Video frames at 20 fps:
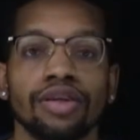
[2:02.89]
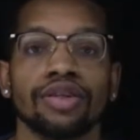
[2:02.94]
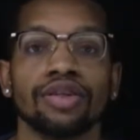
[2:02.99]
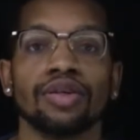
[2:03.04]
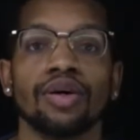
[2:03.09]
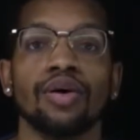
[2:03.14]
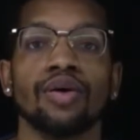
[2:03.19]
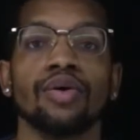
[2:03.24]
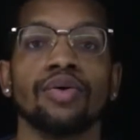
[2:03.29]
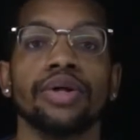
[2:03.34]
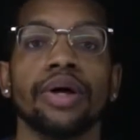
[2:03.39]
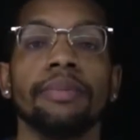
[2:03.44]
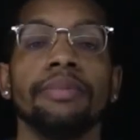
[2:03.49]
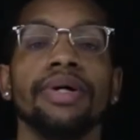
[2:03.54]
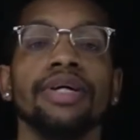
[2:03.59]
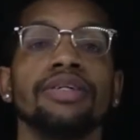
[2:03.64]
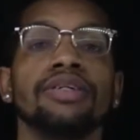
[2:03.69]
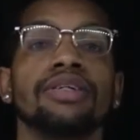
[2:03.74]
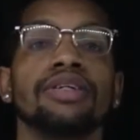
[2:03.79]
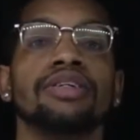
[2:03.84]
So that
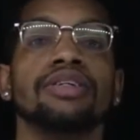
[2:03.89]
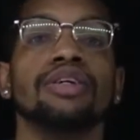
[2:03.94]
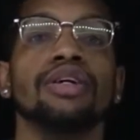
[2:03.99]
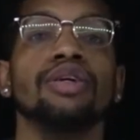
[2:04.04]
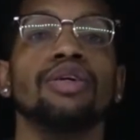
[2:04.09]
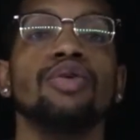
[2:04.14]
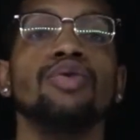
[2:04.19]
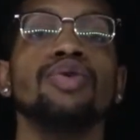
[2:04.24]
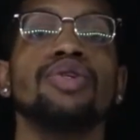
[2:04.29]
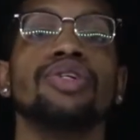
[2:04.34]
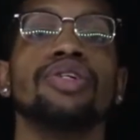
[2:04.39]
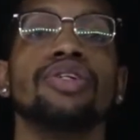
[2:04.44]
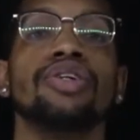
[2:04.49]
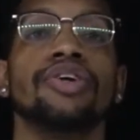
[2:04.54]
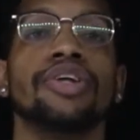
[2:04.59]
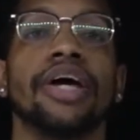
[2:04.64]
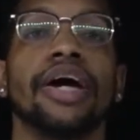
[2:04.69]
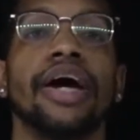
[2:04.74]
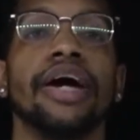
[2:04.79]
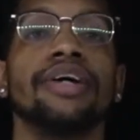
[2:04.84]
means the solution
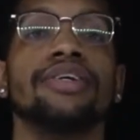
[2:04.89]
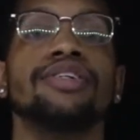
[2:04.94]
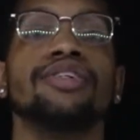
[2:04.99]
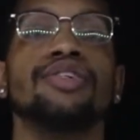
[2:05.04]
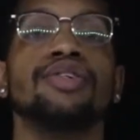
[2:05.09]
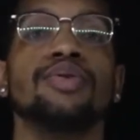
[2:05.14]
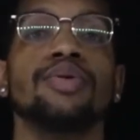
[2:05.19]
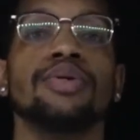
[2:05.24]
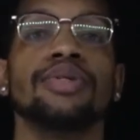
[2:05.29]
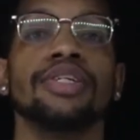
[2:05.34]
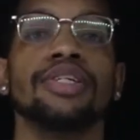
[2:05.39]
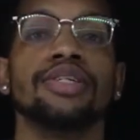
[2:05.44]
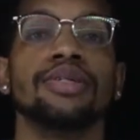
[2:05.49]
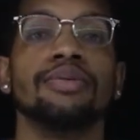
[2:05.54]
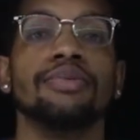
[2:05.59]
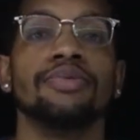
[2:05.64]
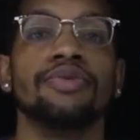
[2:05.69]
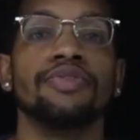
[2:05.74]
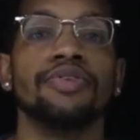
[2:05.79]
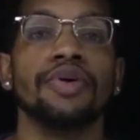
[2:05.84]
or the answer to a
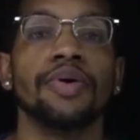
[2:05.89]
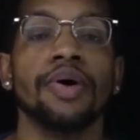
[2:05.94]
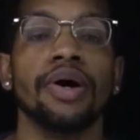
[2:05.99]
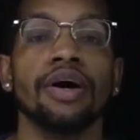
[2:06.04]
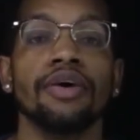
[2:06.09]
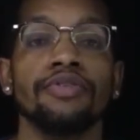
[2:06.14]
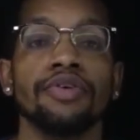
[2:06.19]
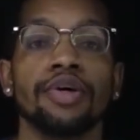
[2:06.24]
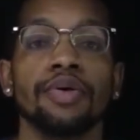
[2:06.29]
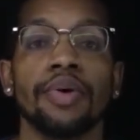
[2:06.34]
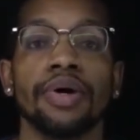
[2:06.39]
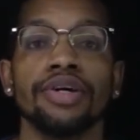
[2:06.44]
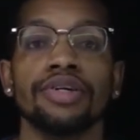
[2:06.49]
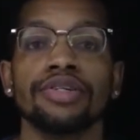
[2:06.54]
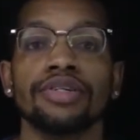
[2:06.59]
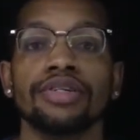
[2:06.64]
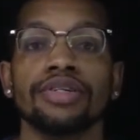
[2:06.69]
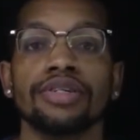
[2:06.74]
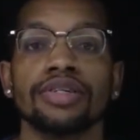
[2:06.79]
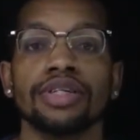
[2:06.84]
system of
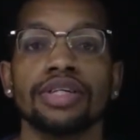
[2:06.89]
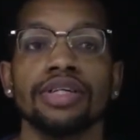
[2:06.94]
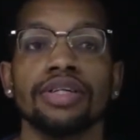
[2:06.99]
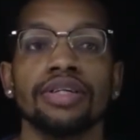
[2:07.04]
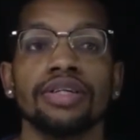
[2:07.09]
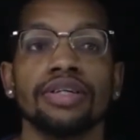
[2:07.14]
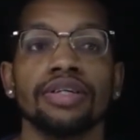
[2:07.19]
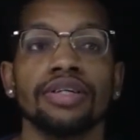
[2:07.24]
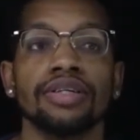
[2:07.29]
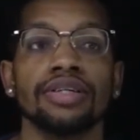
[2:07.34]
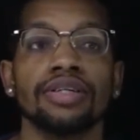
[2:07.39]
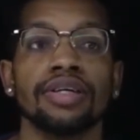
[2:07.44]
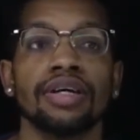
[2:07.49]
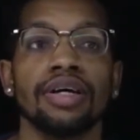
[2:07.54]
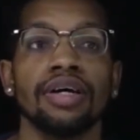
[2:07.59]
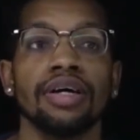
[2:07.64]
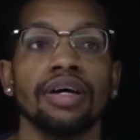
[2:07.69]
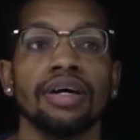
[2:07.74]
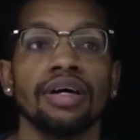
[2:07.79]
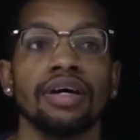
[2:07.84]
equations is
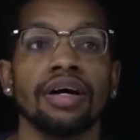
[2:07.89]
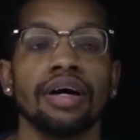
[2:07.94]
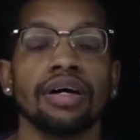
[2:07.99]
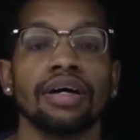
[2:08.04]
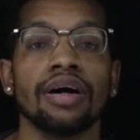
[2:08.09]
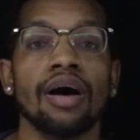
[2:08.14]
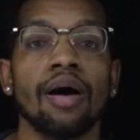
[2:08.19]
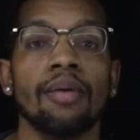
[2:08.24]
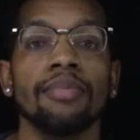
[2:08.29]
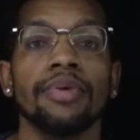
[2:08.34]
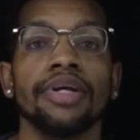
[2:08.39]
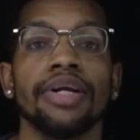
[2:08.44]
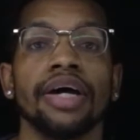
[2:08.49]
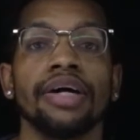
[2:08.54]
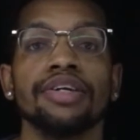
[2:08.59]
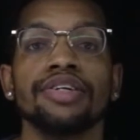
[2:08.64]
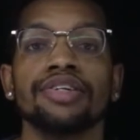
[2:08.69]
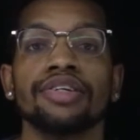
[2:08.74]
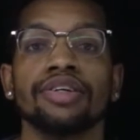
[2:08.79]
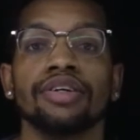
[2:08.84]
a
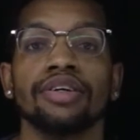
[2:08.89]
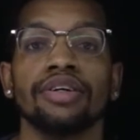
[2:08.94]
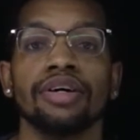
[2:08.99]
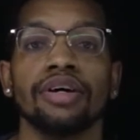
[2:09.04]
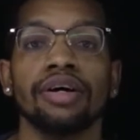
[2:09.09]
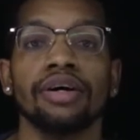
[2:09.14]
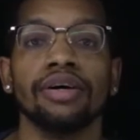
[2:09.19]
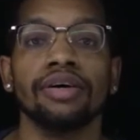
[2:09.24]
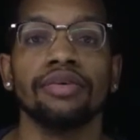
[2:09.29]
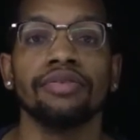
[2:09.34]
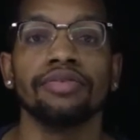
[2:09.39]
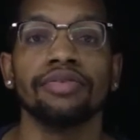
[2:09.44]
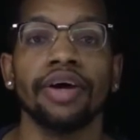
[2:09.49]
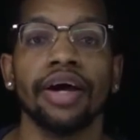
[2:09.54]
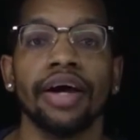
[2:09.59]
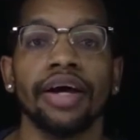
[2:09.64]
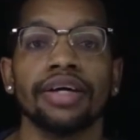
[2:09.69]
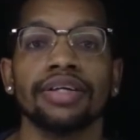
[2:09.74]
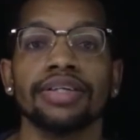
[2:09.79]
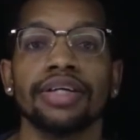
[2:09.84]
combination of
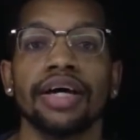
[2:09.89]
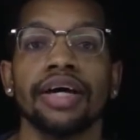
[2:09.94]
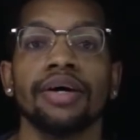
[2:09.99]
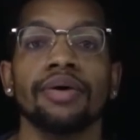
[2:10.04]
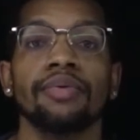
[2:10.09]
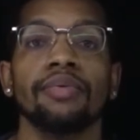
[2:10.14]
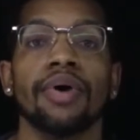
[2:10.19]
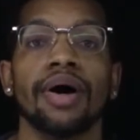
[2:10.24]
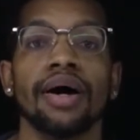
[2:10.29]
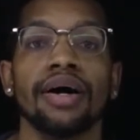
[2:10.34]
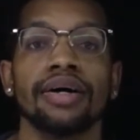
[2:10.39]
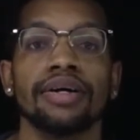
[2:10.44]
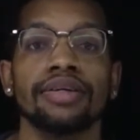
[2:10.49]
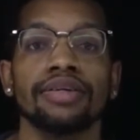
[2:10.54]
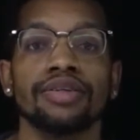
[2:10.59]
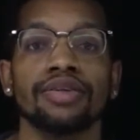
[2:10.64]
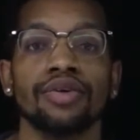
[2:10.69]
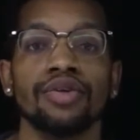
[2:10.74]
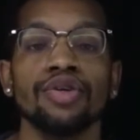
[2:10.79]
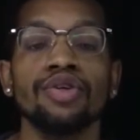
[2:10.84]
X and Y.
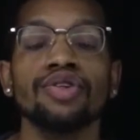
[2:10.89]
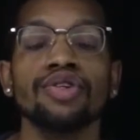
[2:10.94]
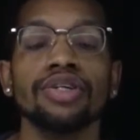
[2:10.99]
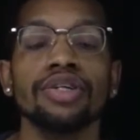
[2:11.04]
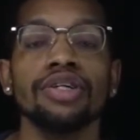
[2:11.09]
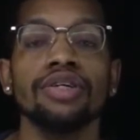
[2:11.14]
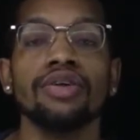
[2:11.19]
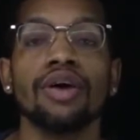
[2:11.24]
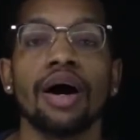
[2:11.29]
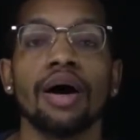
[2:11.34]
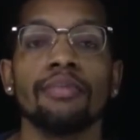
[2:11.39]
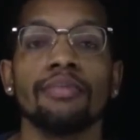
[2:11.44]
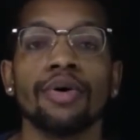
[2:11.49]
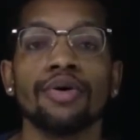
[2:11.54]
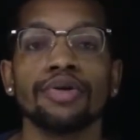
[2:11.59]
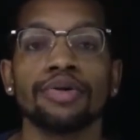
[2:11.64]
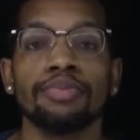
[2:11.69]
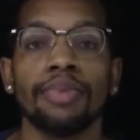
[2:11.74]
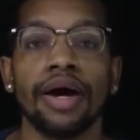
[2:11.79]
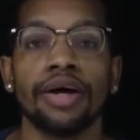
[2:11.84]
So usually, you know how
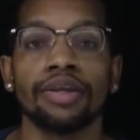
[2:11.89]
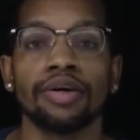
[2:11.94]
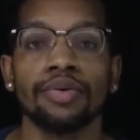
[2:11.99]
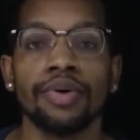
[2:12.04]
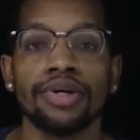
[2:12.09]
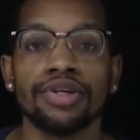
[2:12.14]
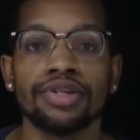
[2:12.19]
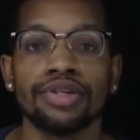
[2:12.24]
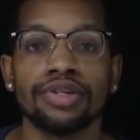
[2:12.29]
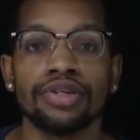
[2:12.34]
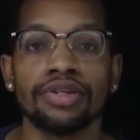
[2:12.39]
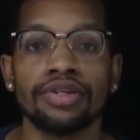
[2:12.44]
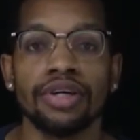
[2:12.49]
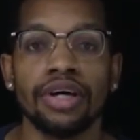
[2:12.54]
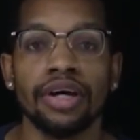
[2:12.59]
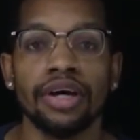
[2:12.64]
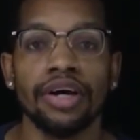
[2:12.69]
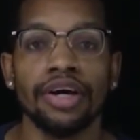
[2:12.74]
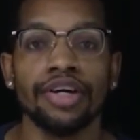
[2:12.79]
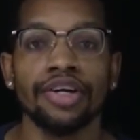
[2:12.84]
most math questions,
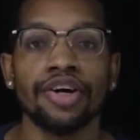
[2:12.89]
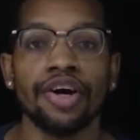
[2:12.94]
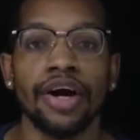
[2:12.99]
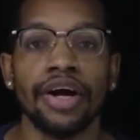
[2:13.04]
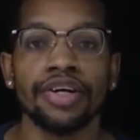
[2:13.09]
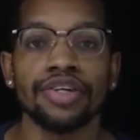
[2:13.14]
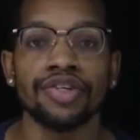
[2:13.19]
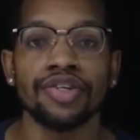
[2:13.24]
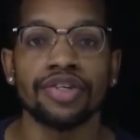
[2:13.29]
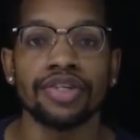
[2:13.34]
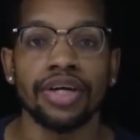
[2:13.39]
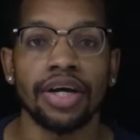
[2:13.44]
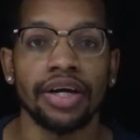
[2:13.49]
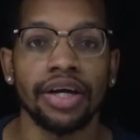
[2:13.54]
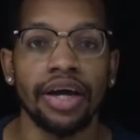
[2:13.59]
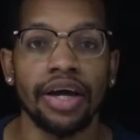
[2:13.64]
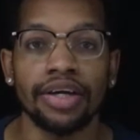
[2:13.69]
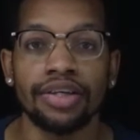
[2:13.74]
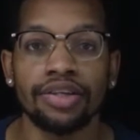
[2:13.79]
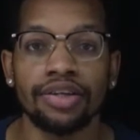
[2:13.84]
your answer is
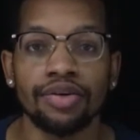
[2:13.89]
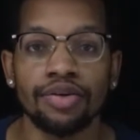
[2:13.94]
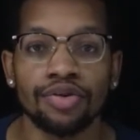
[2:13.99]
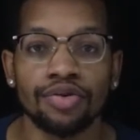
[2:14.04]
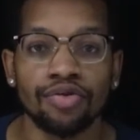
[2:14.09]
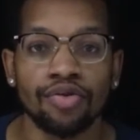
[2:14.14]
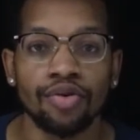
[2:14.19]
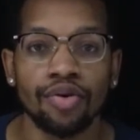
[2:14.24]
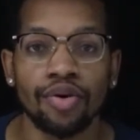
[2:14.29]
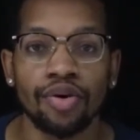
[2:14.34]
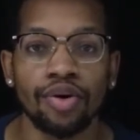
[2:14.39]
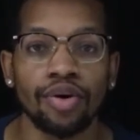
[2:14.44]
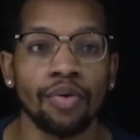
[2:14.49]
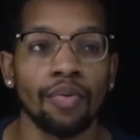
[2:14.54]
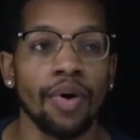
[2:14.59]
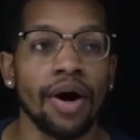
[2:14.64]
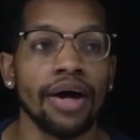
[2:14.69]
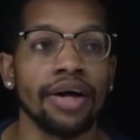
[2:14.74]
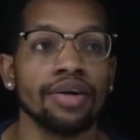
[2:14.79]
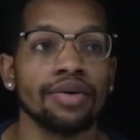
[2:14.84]
like X equals 4 or
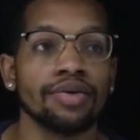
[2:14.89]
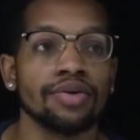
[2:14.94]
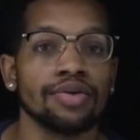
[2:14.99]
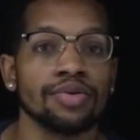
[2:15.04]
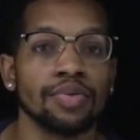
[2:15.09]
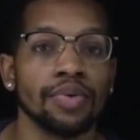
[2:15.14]
Y equals